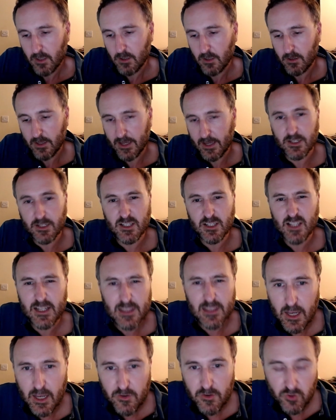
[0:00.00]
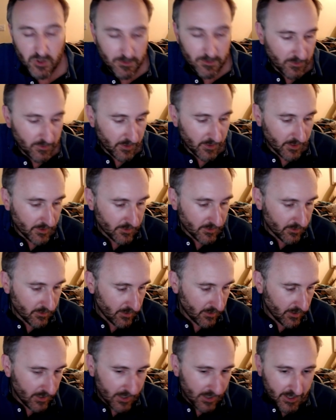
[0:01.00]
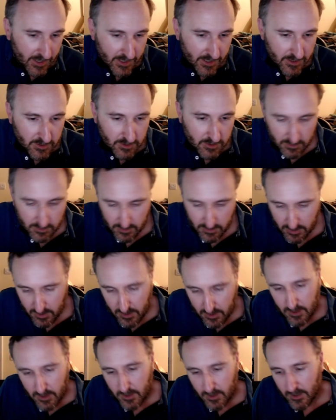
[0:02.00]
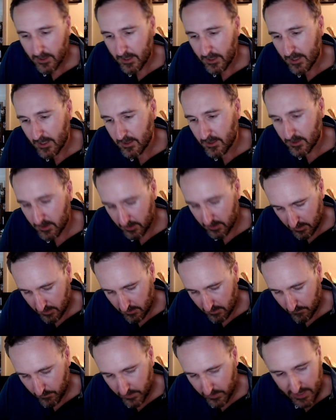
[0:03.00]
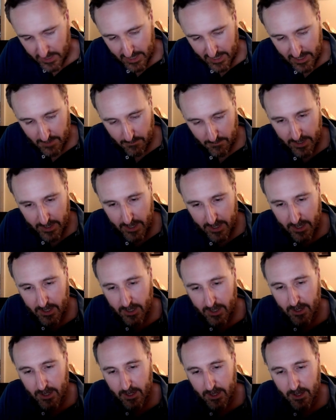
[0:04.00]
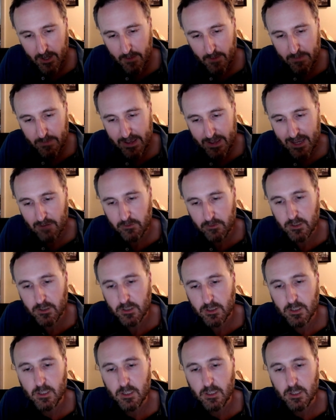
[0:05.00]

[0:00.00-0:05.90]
and does like live streams of things, and it became apparent